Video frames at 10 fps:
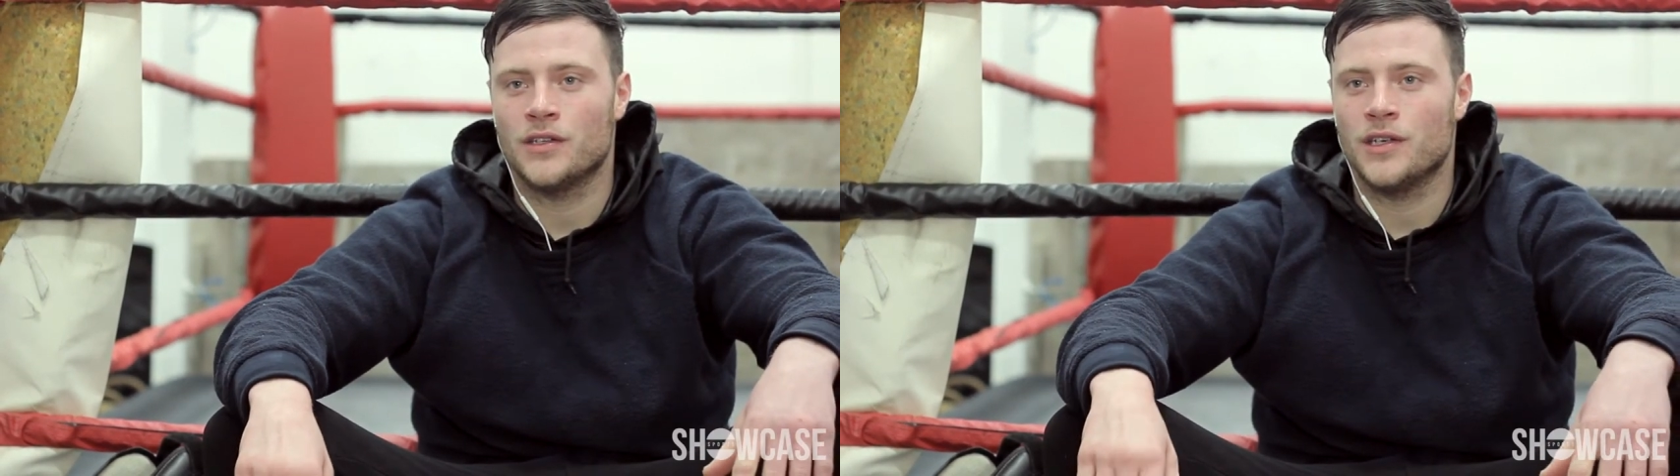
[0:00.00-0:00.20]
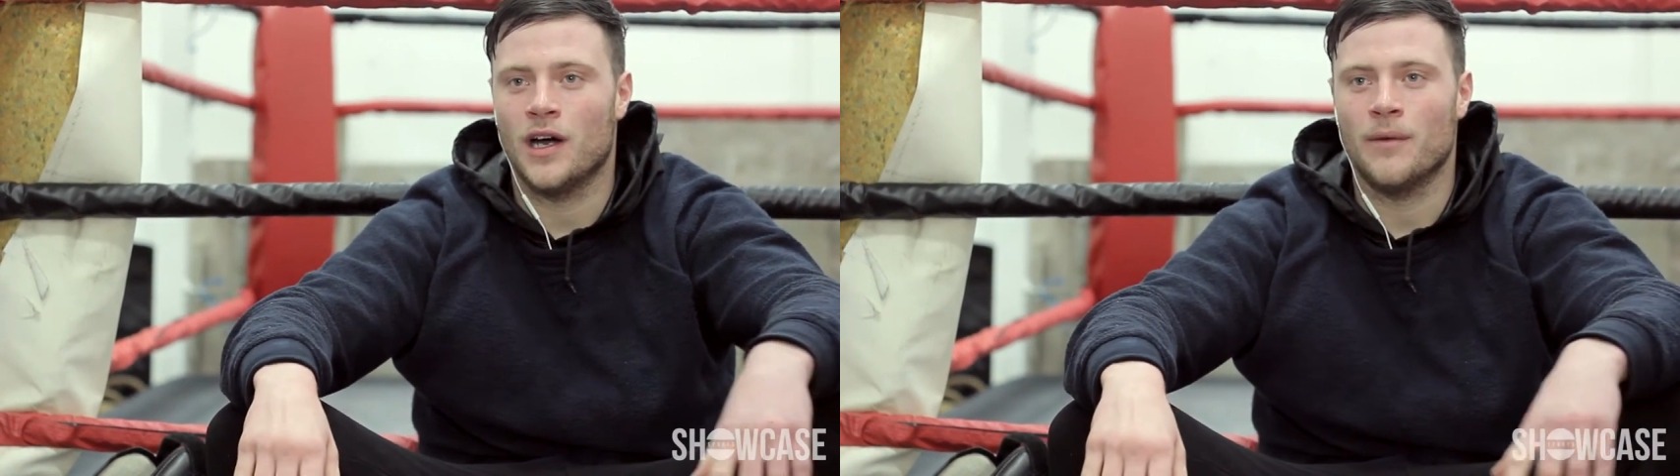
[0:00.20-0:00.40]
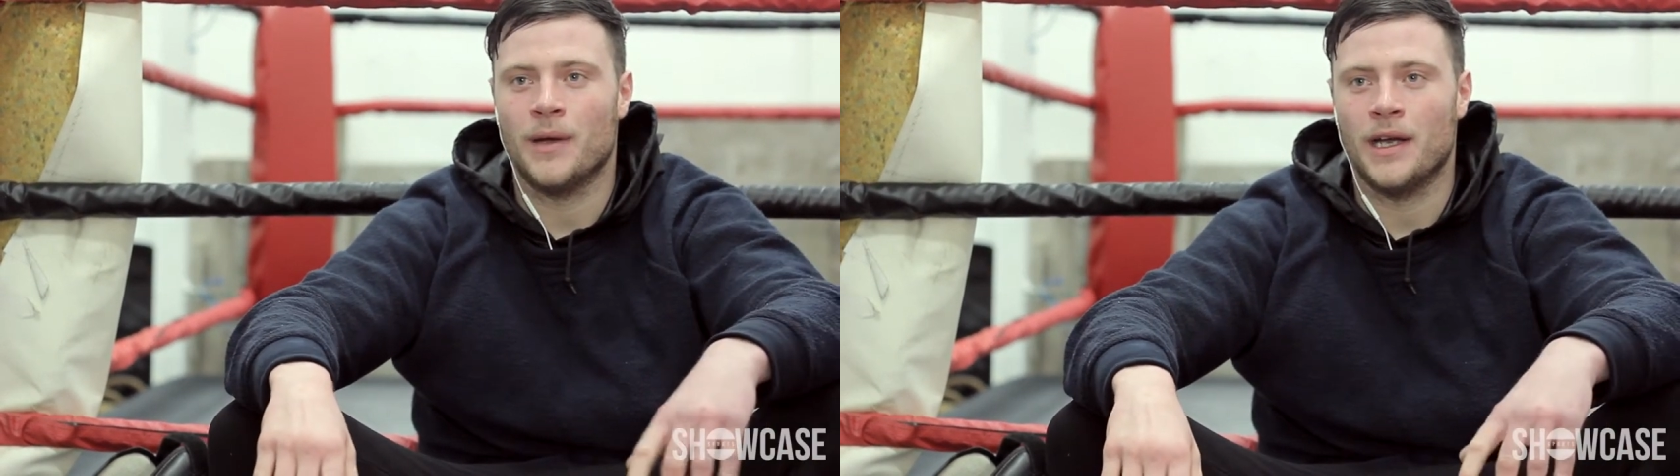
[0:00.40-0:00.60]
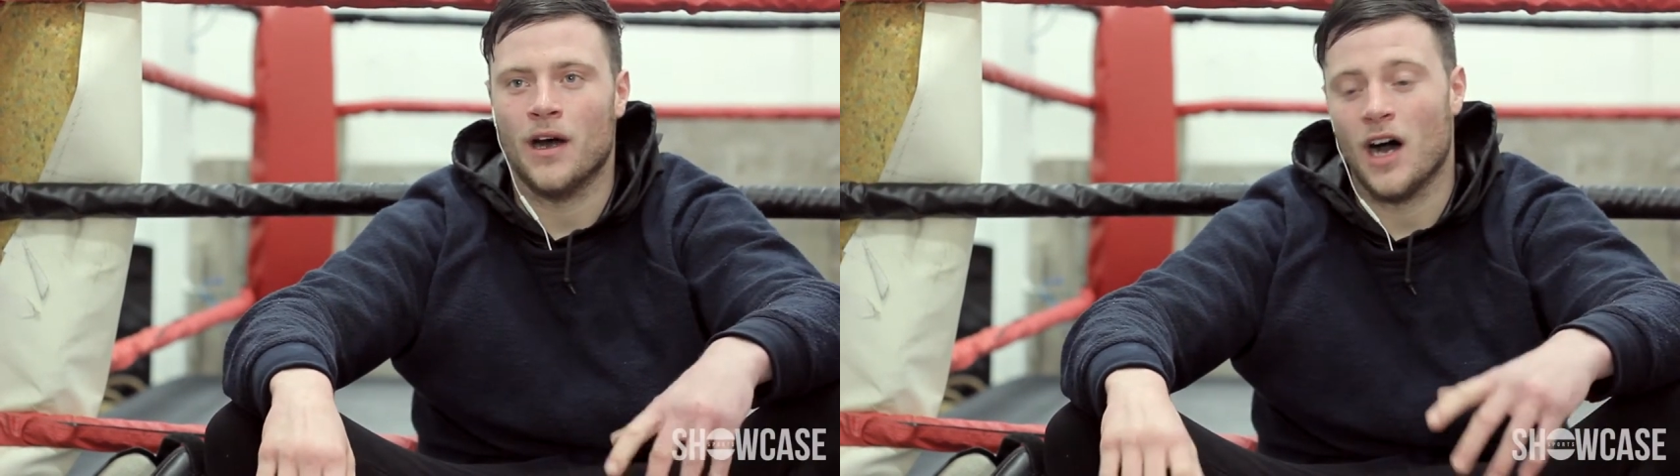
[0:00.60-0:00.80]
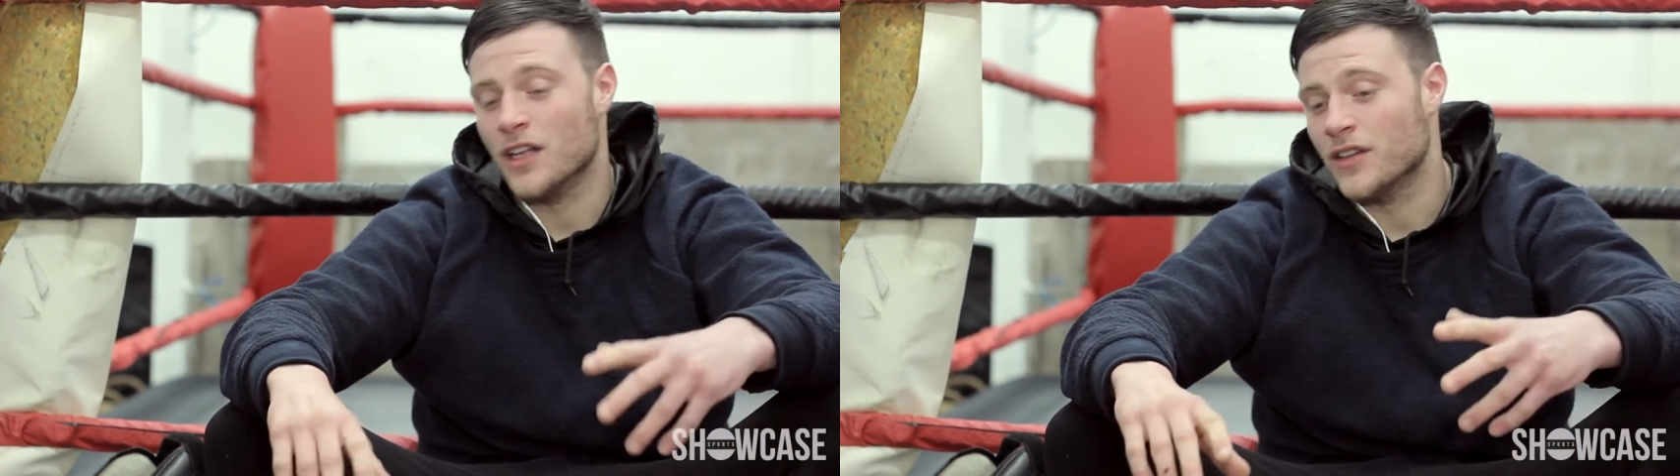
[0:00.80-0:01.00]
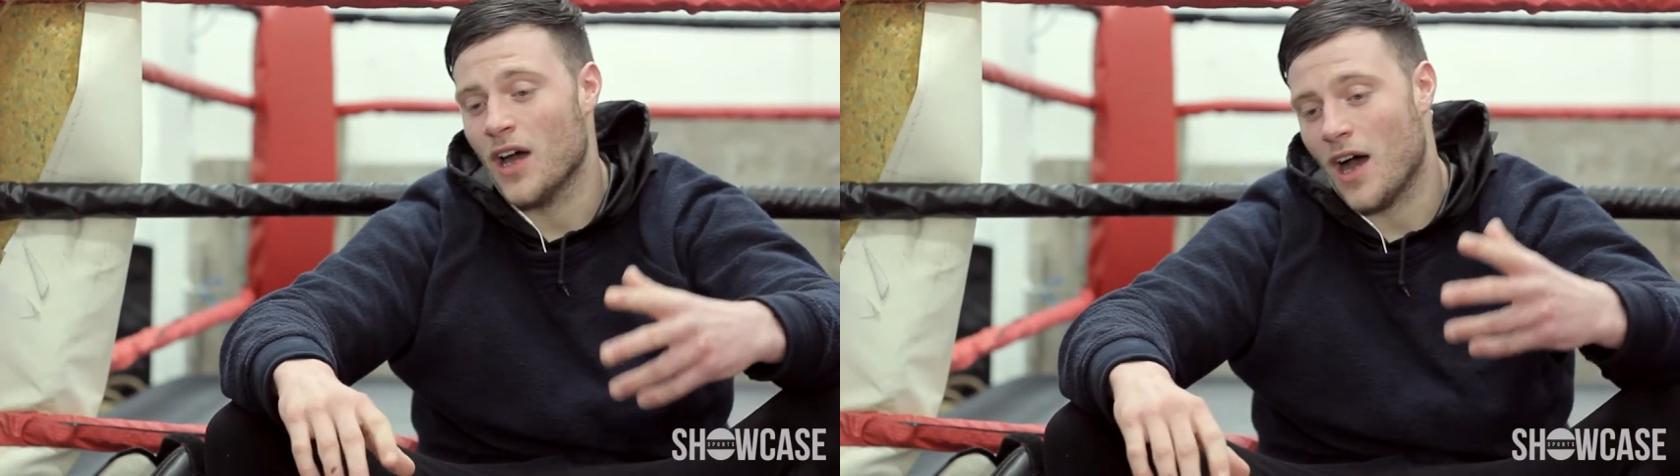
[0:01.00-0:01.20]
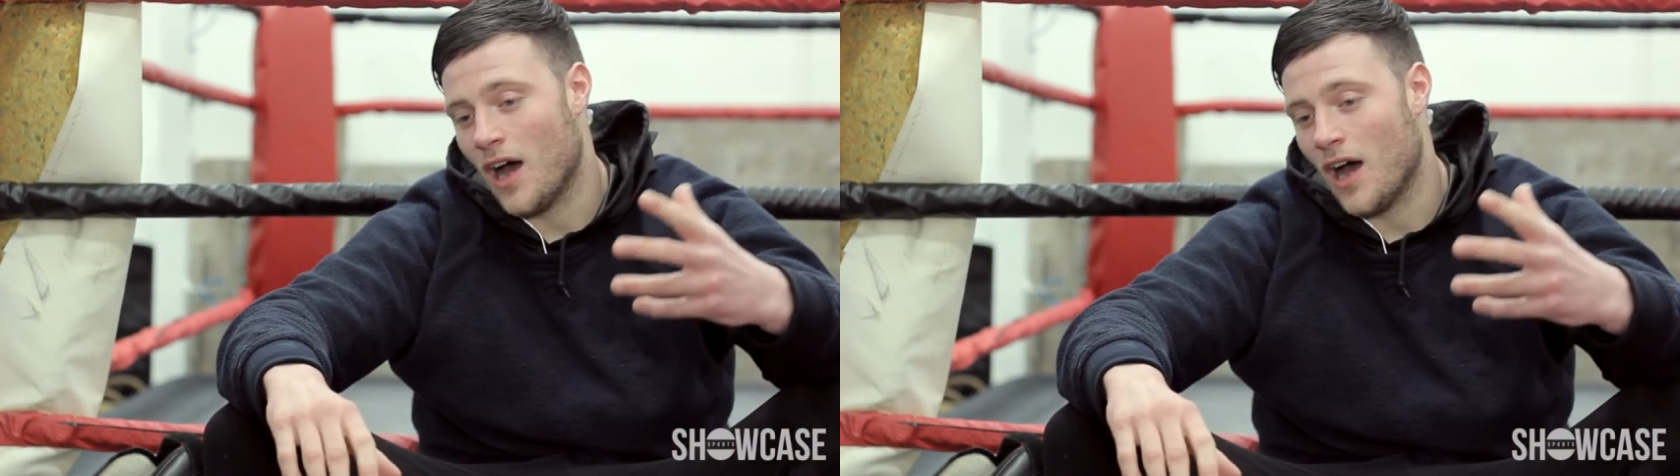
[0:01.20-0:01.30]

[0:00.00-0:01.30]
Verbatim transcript: you know what I mean?